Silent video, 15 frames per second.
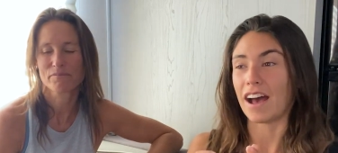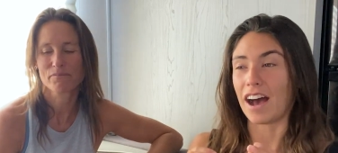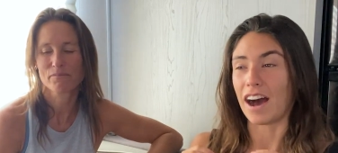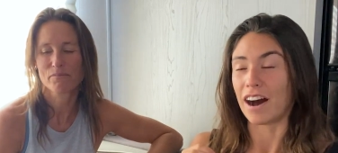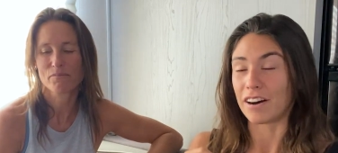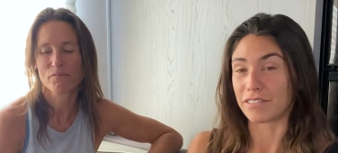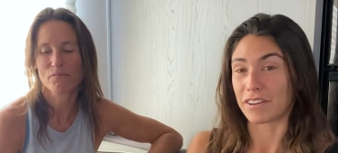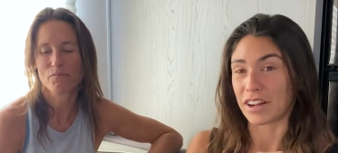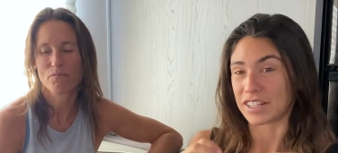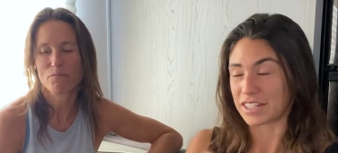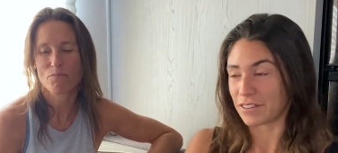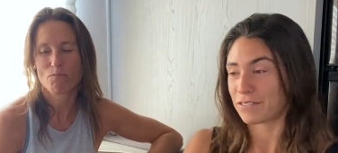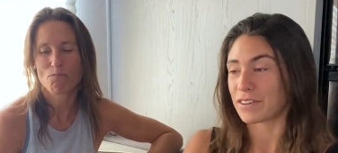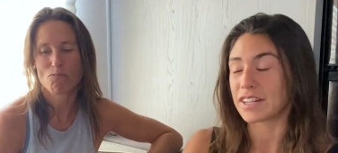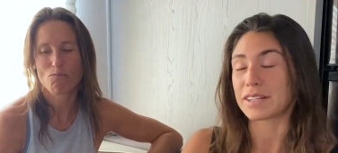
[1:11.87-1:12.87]
Speaker 1: of
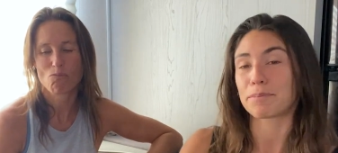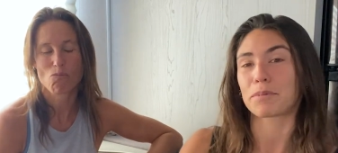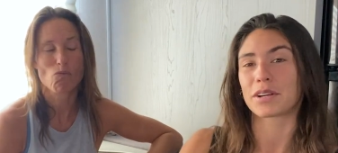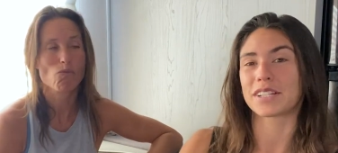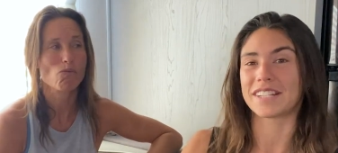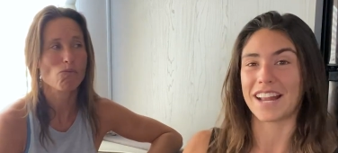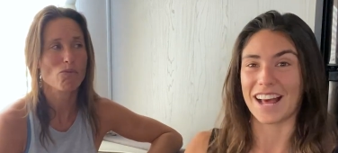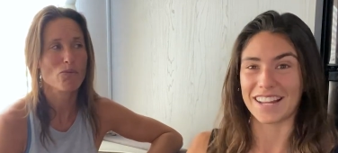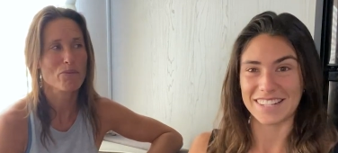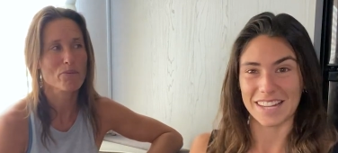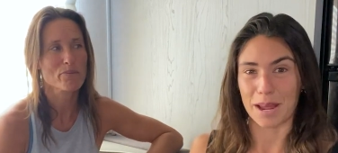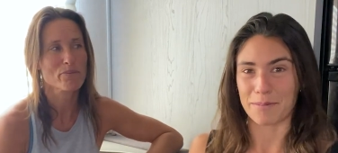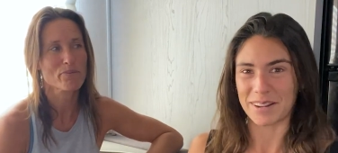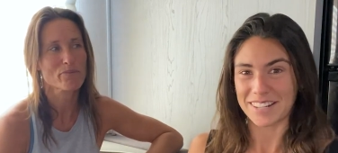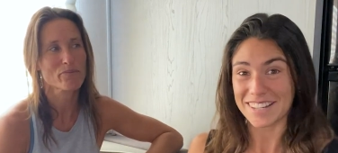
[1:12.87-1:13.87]
different personality
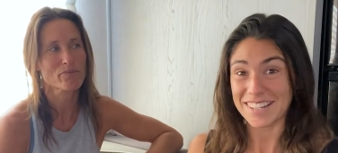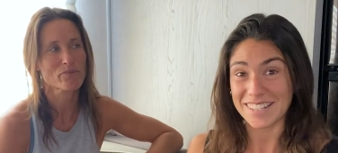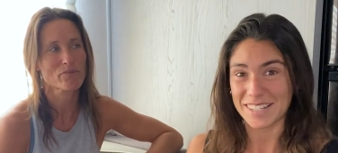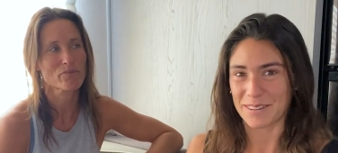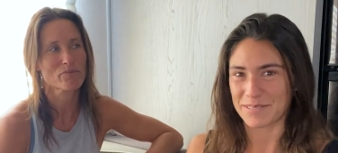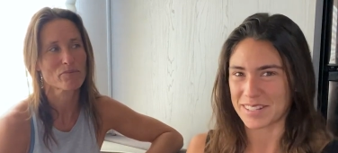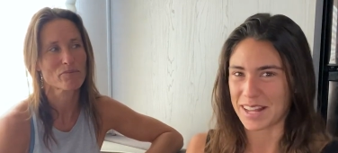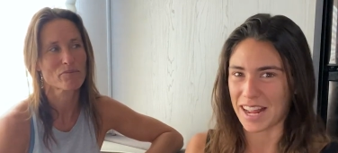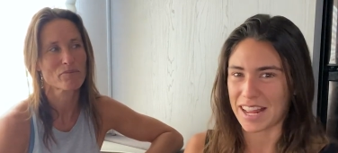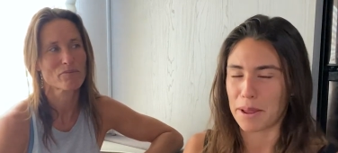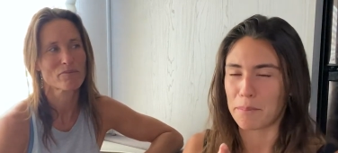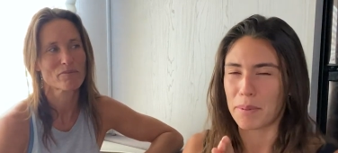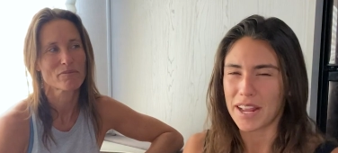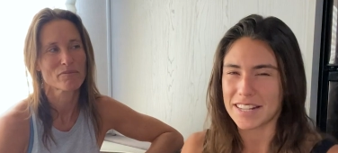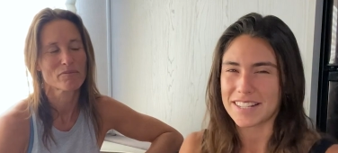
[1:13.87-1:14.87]
typing systems that
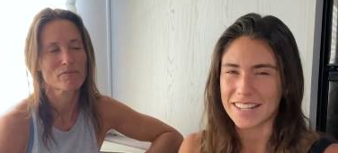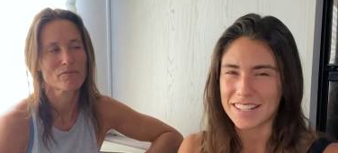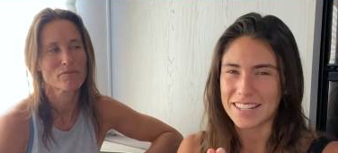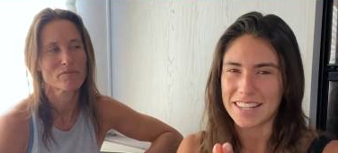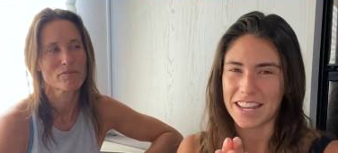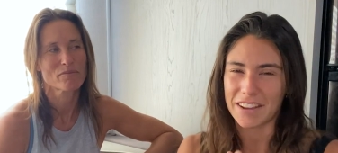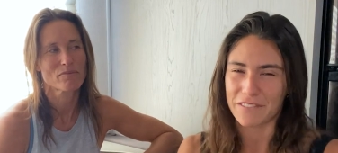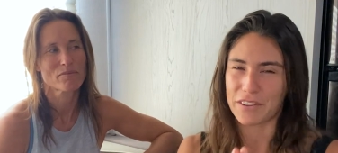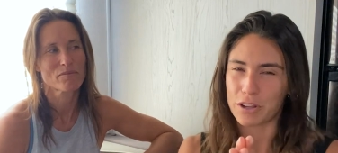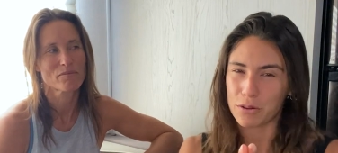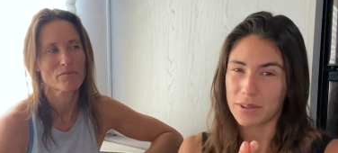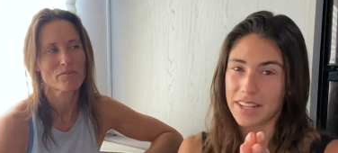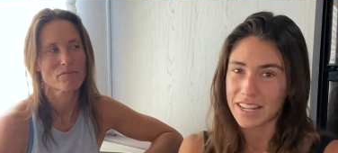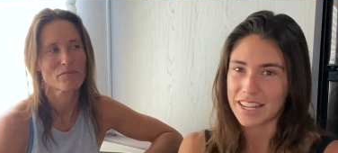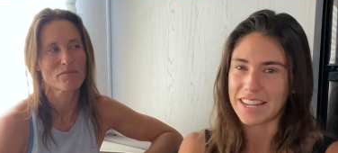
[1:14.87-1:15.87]
can basically give you
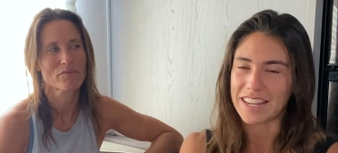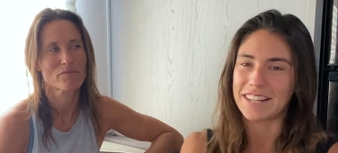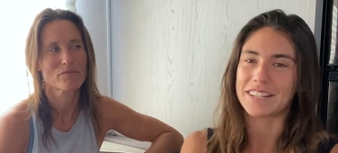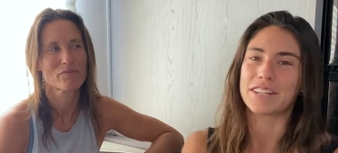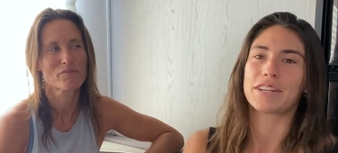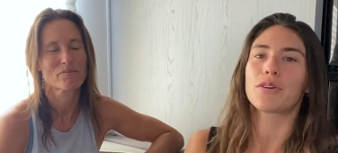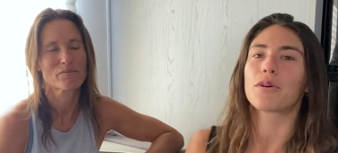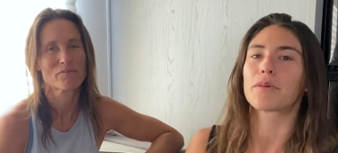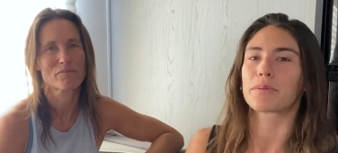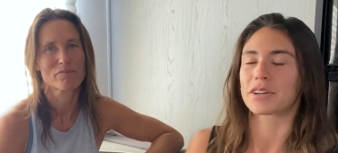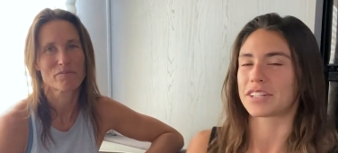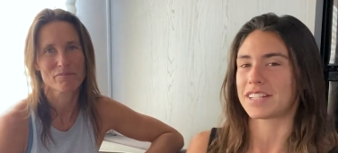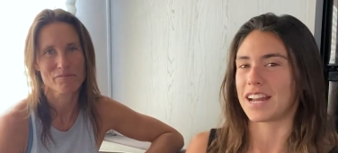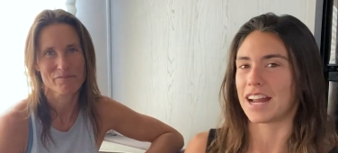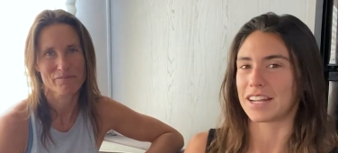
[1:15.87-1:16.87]
the key to your
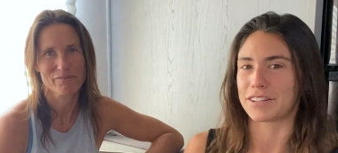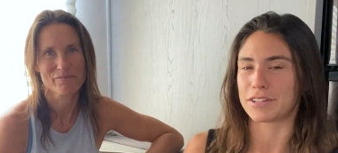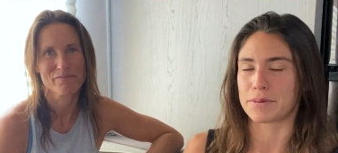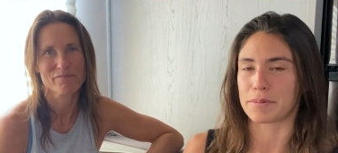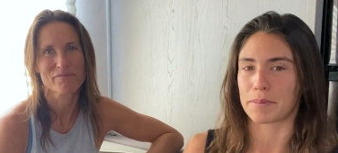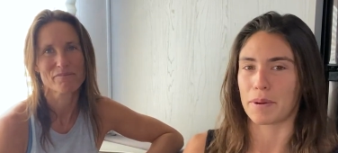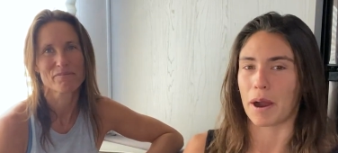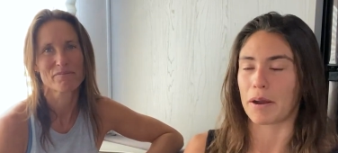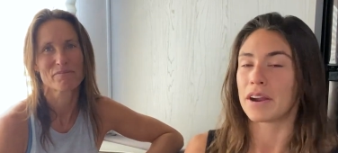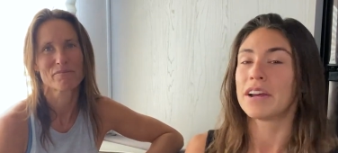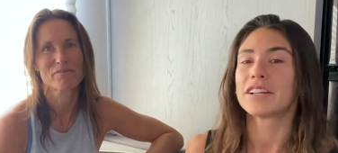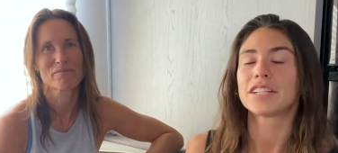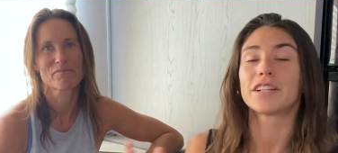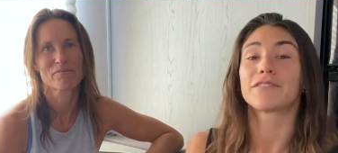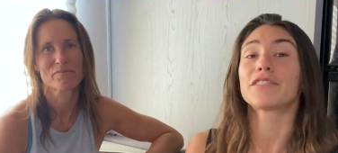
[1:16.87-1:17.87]
personality superpower.
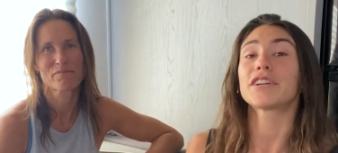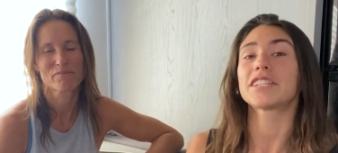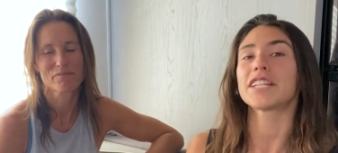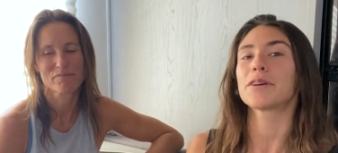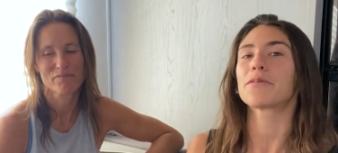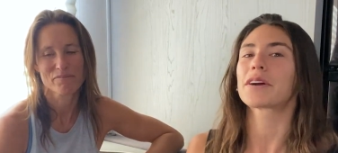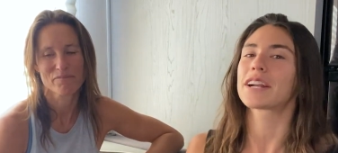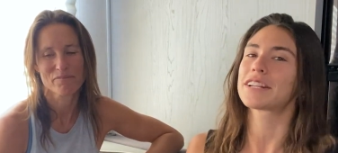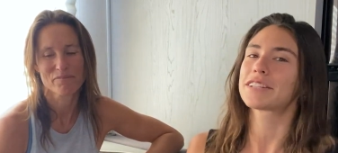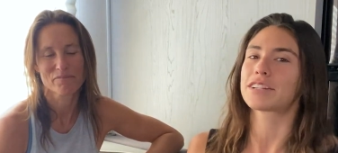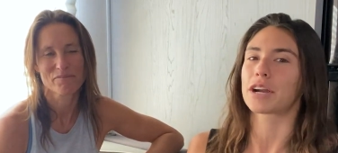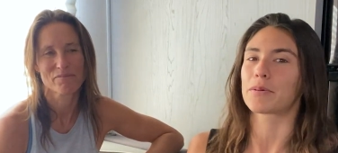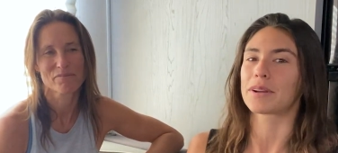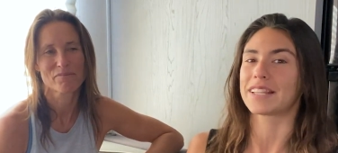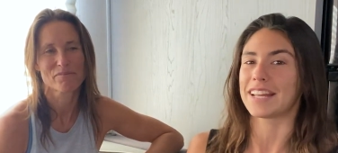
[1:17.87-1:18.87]
So the first thing we're going to
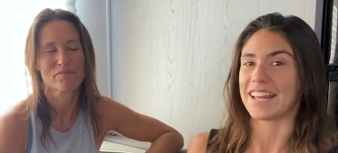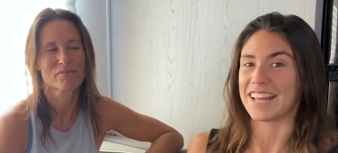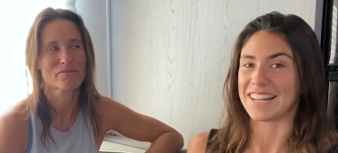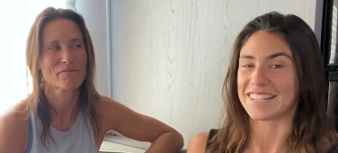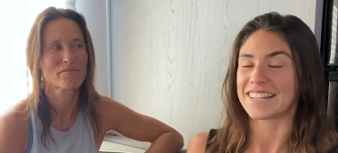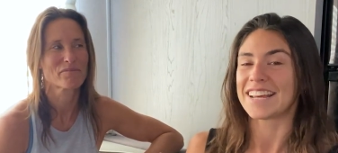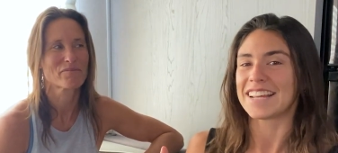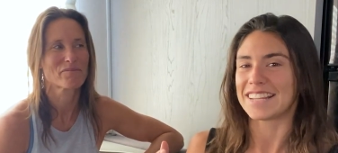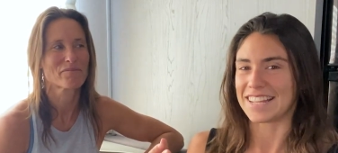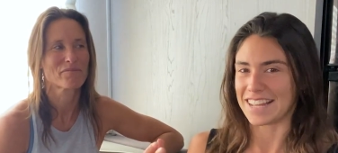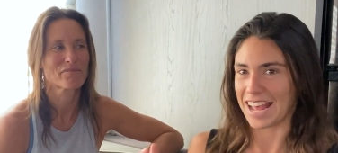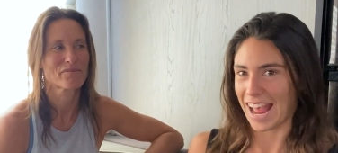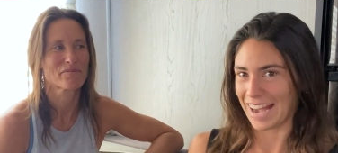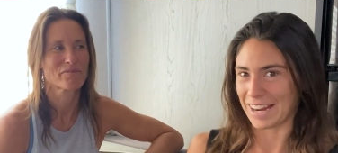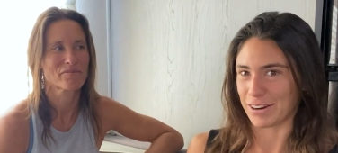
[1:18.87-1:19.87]
start with is the
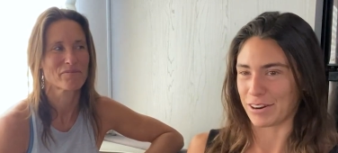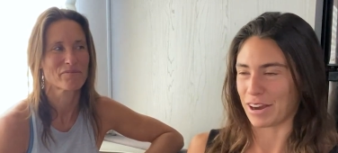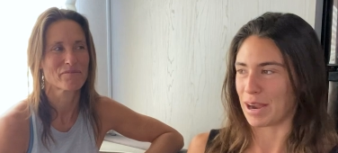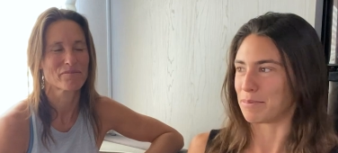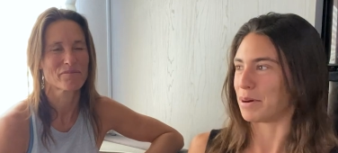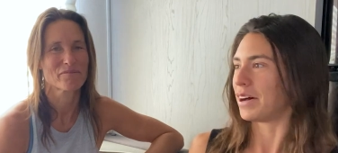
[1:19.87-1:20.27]
Enneagram.